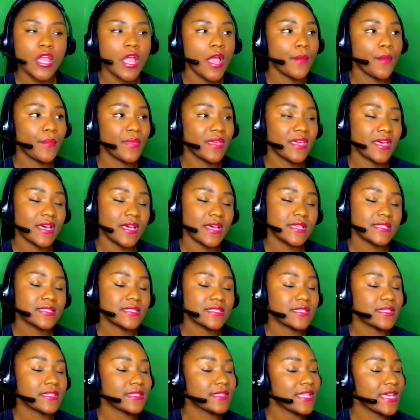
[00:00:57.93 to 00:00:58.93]
Because
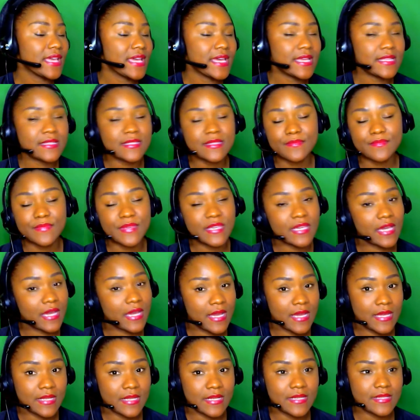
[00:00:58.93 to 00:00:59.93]
let's be
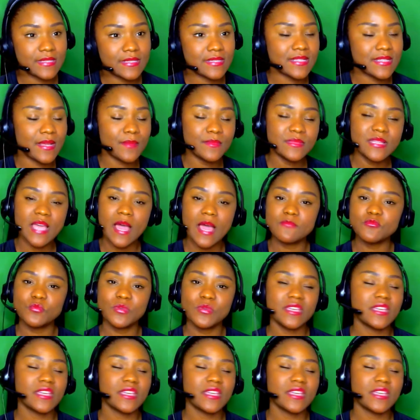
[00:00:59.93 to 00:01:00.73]
honest, sometimes we can